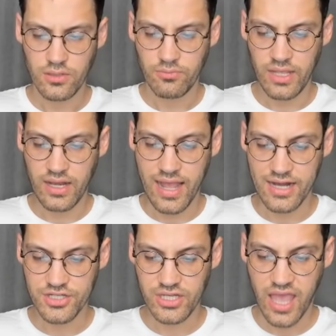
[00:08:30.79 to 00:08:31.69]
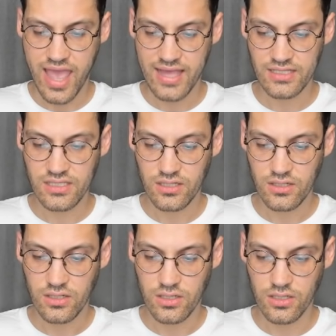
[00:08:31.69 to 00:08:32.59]
It actually has
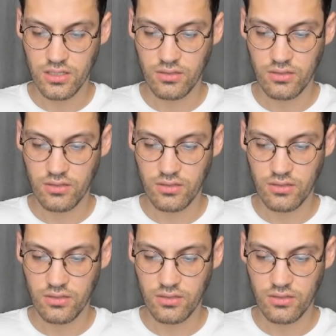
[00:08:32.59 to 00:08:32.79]
her,